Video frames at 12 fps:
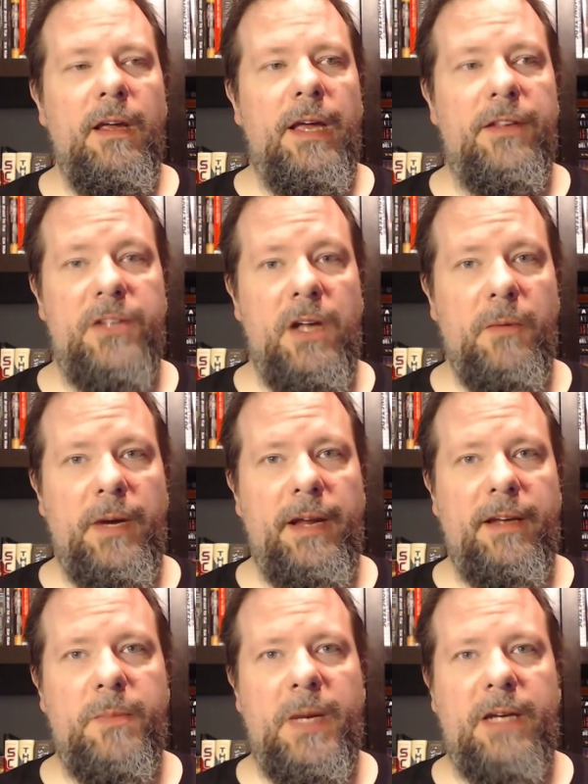It's not what I
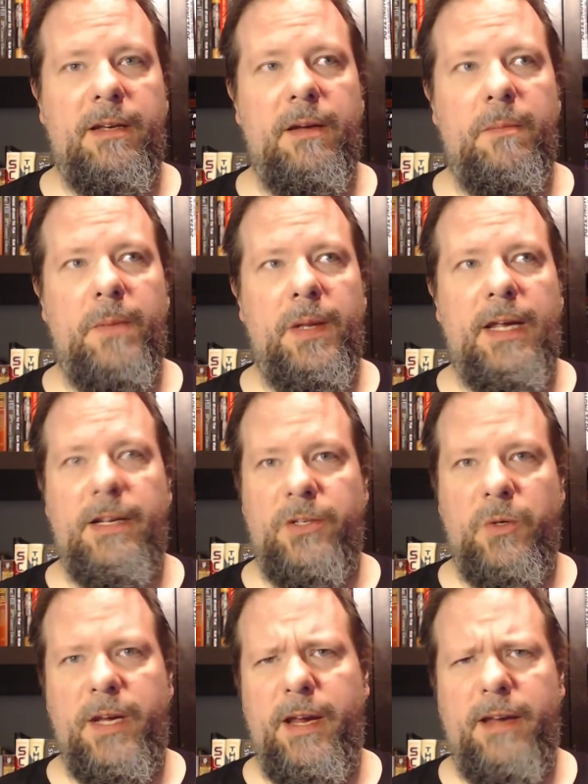expected, but that's
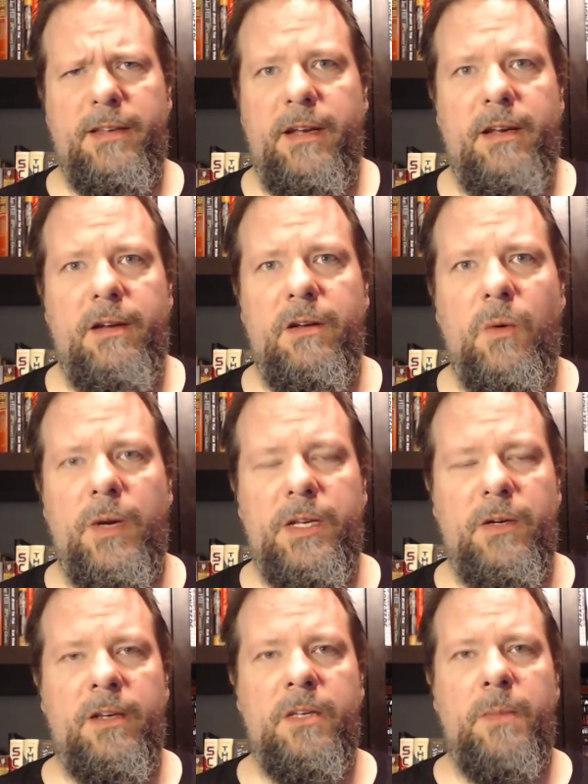okay, because I didn't know what
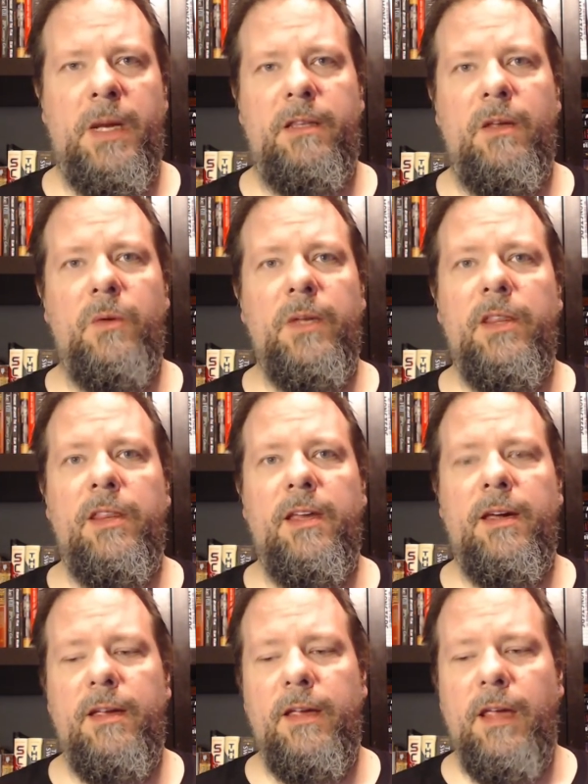to expect. The only
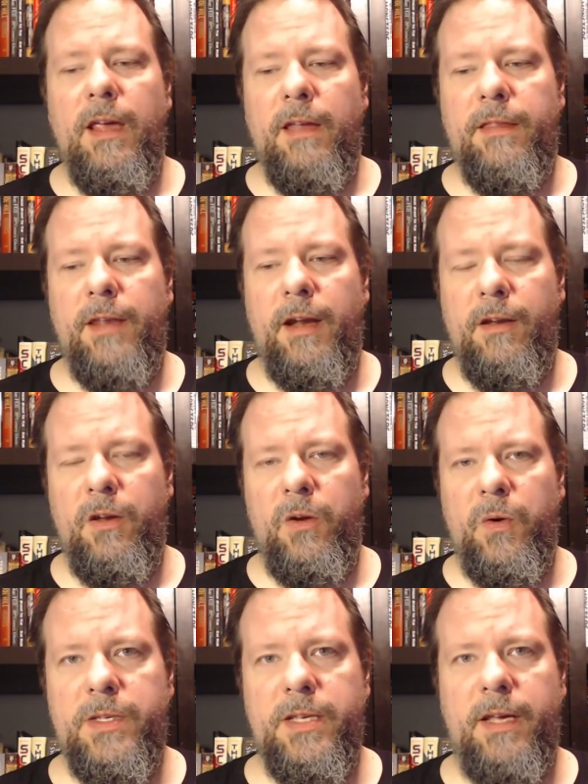thing that I
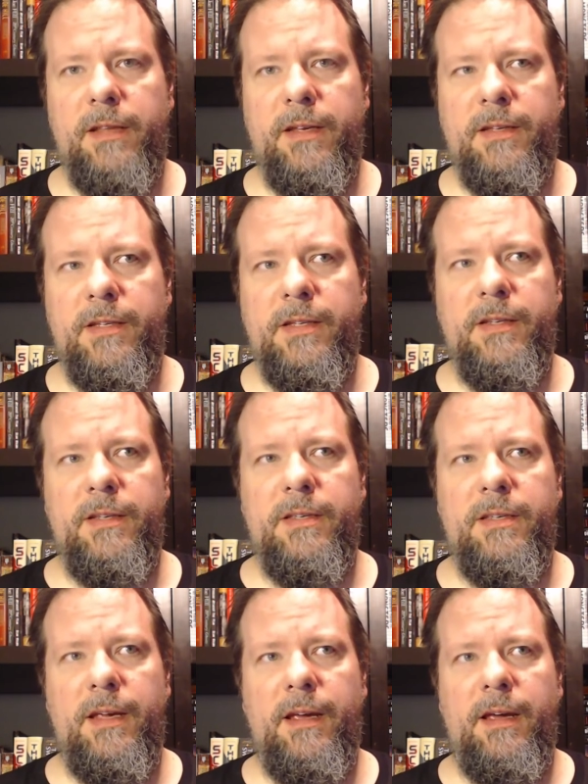knew that this
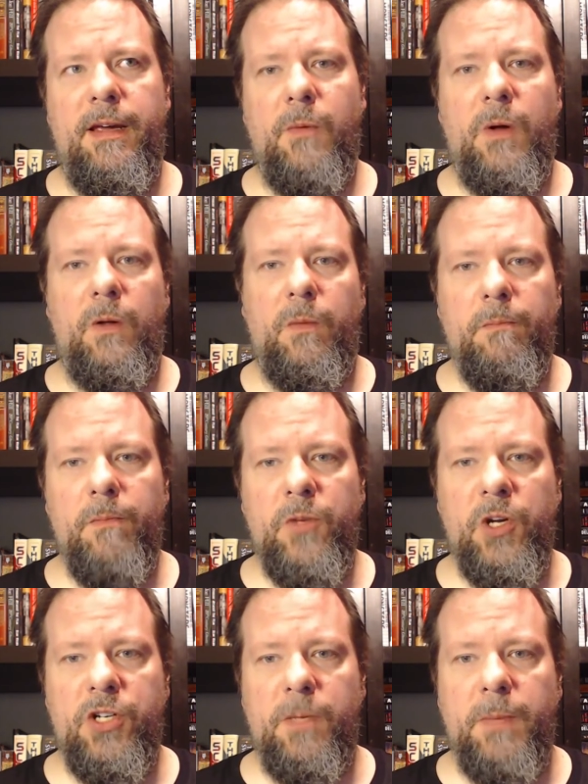is a, well,
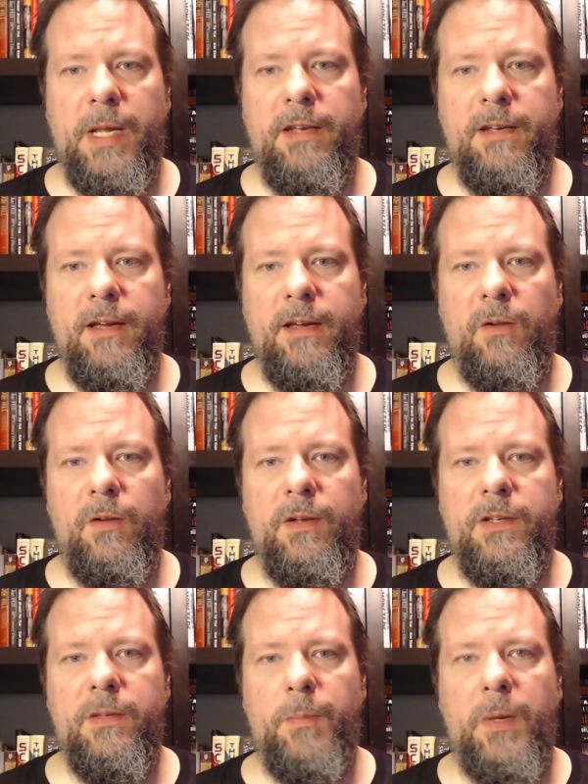judging by the title,
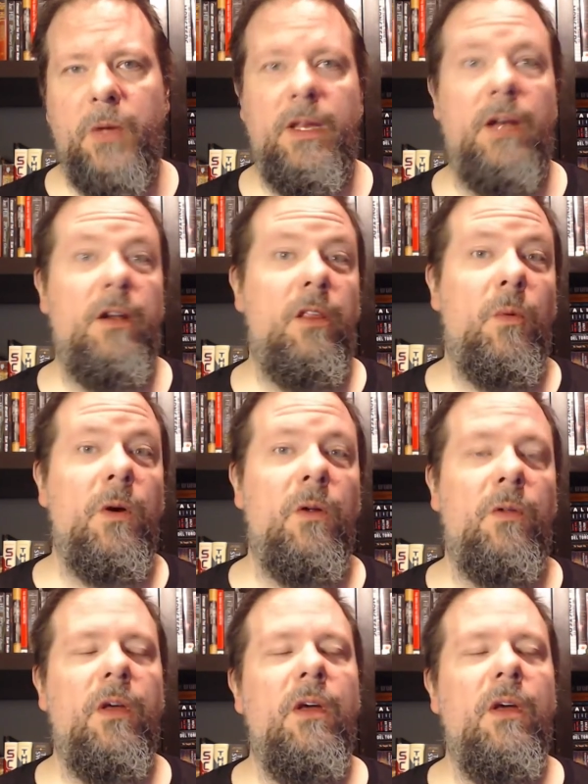it's about the end of the world.